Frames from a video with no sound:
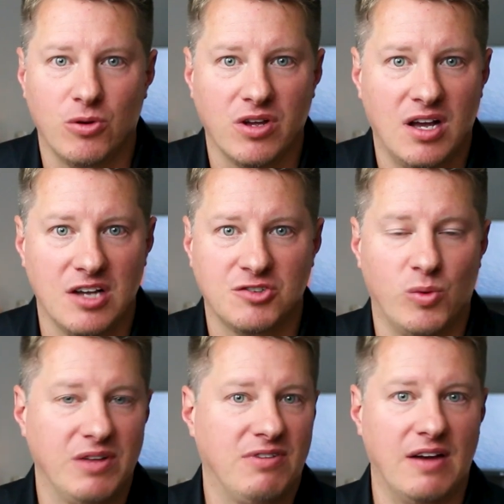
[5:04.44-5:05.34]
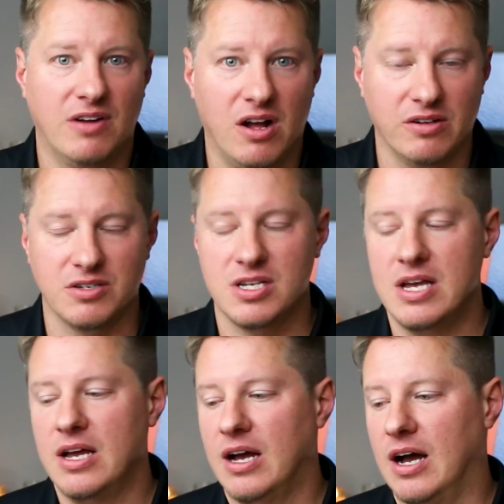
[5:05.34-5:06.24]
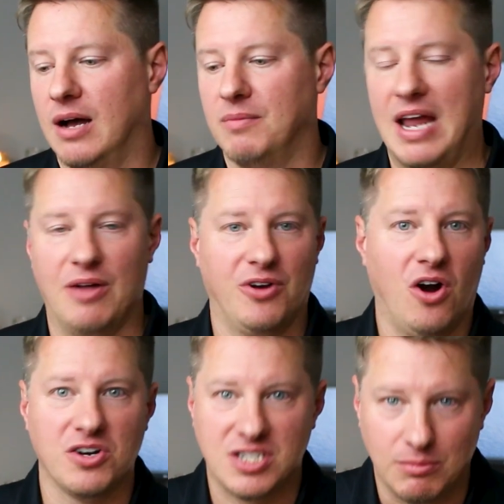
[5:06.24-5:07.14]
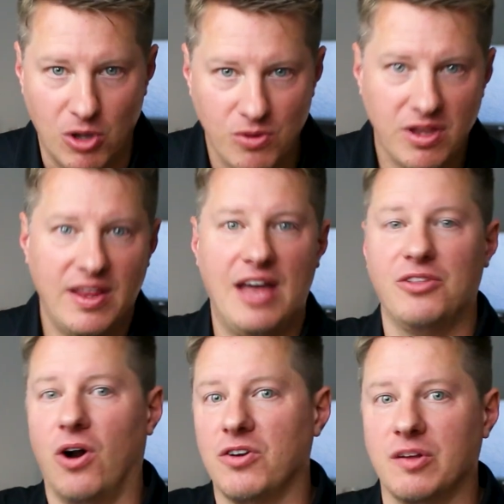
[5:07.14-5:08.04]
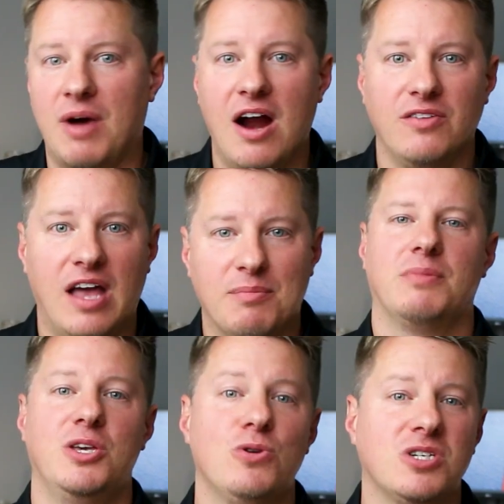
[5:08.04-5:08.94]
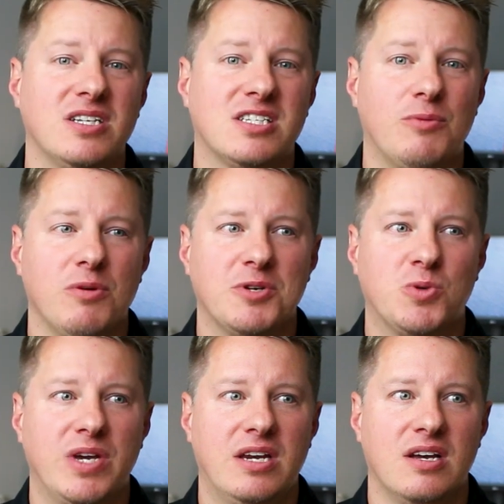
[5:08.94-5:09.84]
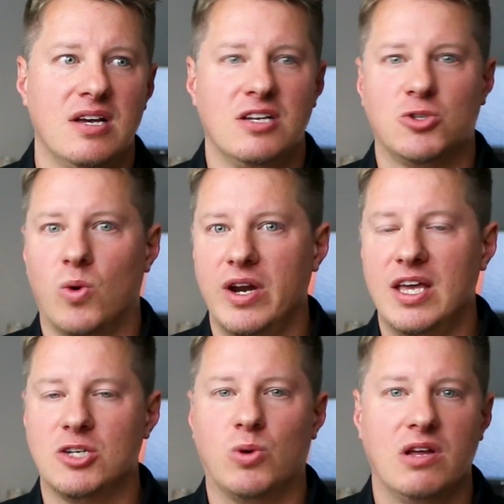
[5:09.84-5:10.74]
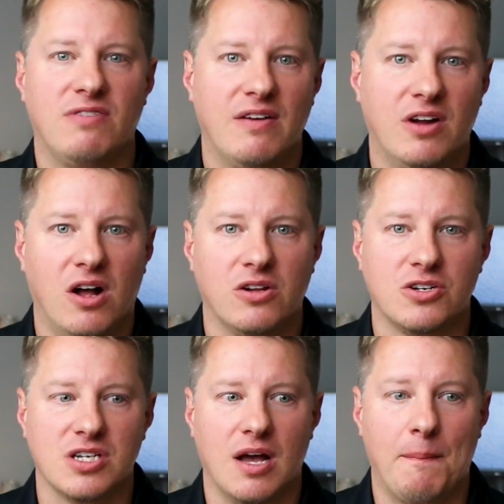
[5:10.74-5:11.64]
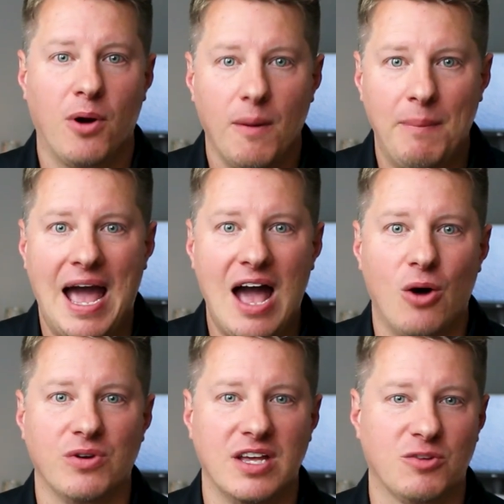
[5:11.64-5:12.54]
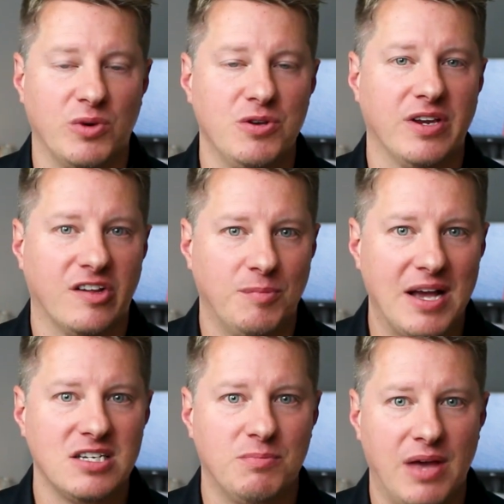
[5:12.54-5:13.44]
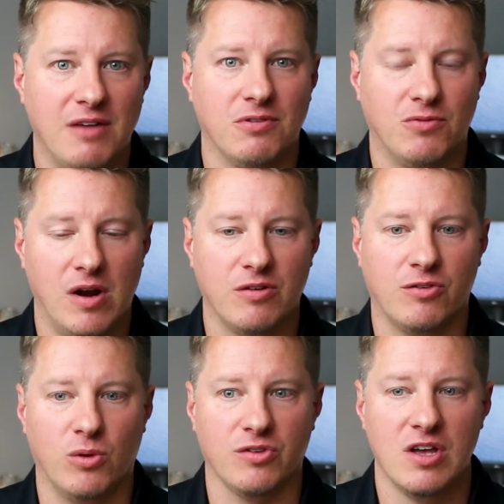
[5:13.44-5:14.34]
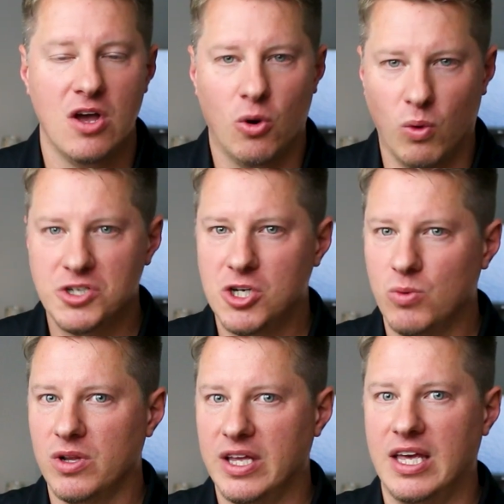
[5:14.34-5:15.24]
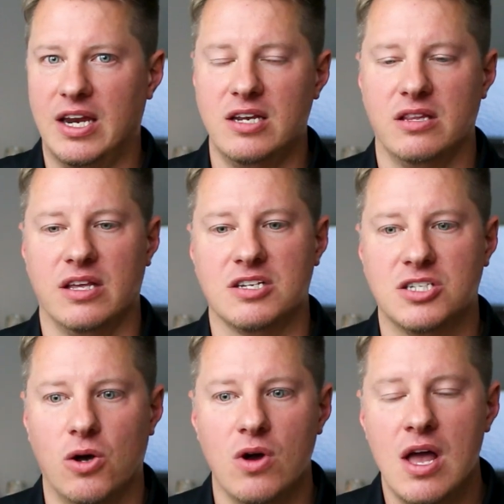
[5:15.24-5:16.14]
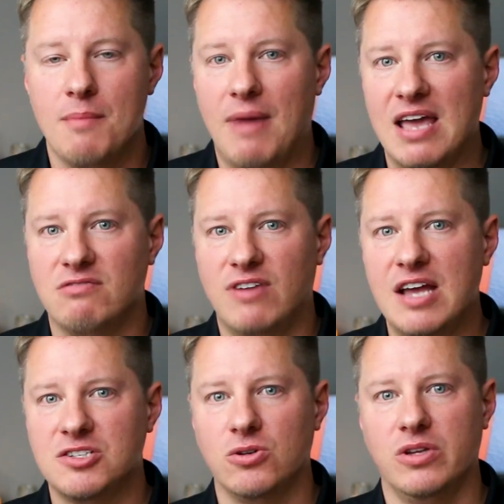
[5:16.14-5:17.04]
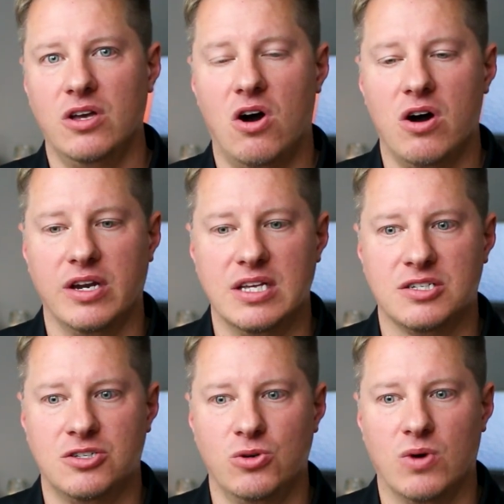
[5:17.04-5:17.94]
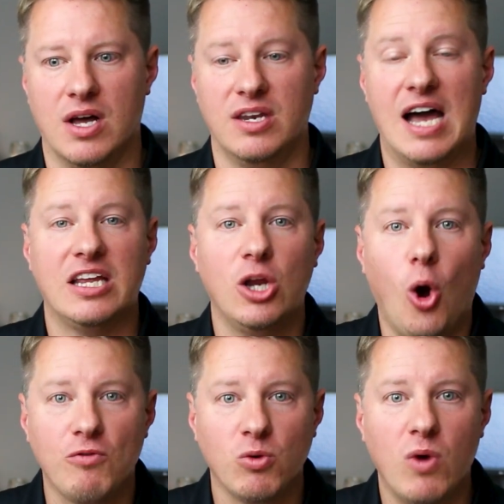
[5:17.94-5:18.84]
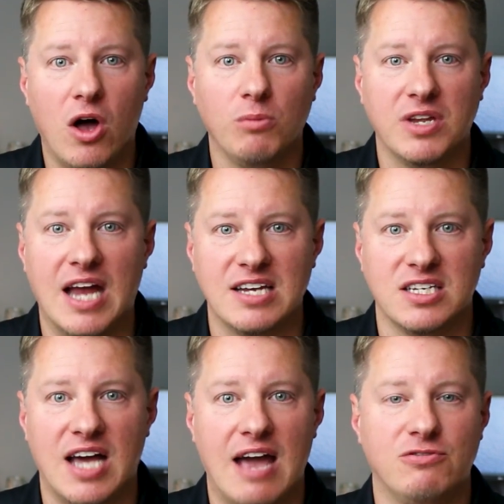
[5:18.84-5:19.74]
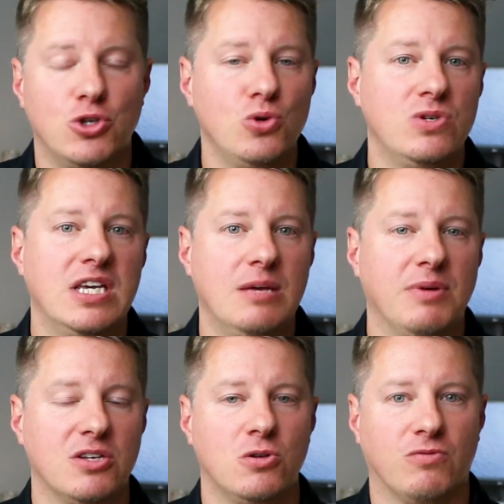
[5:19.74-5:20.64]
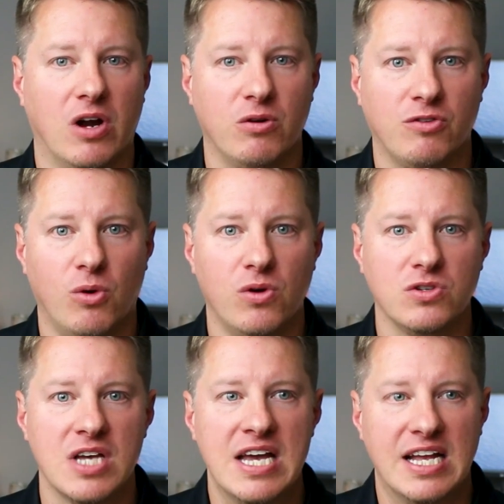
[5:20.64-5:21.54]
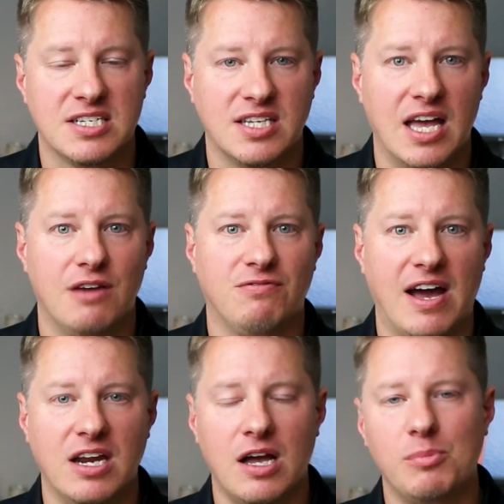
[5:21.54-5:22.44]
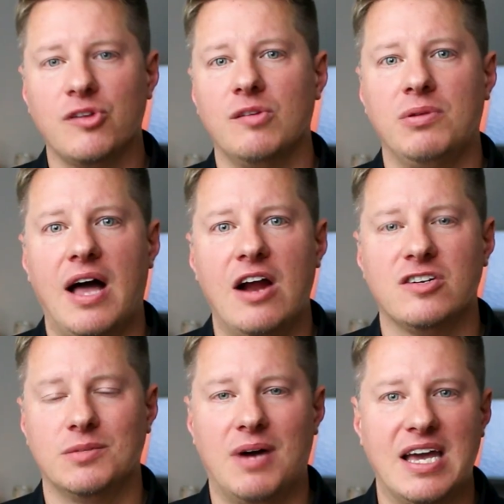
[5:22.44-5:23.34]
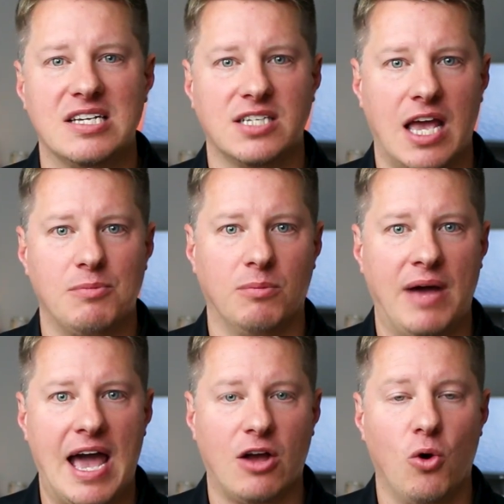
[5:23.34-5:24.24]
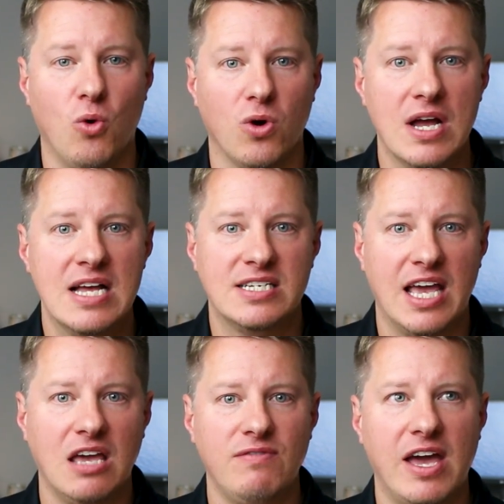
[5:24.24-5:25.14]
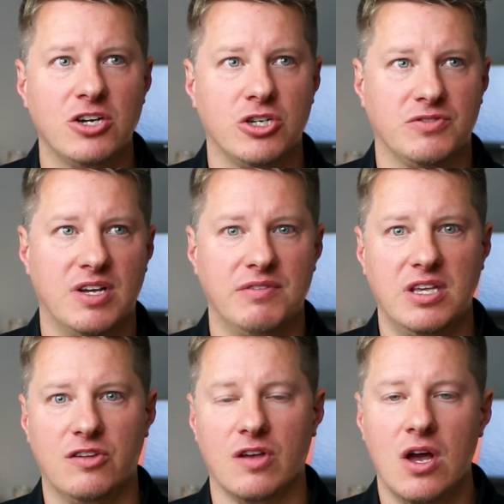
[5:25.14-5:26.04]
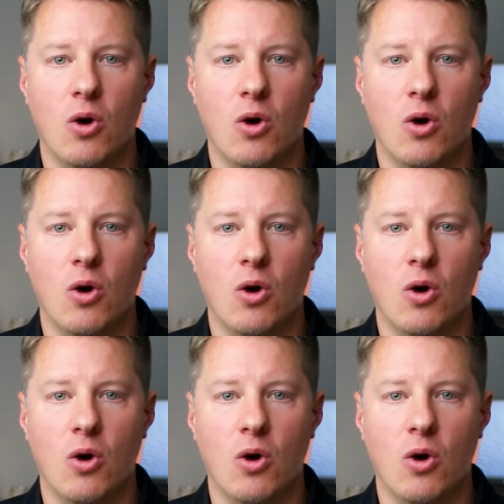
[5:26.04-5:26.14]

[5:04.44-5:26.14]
oil can cost $25. Uh, now, there are some lower than that and there are some higher than that, but usually somewhere between 20 and $25 per pound is what you could expect to pay for fragrance oils once you really get into this. So my advice early on is to uh, not get overwhelmed and not to dive too deep into fragrance oils. Instead, find a couple suppliers and buy a sample pack or take advantage of some of these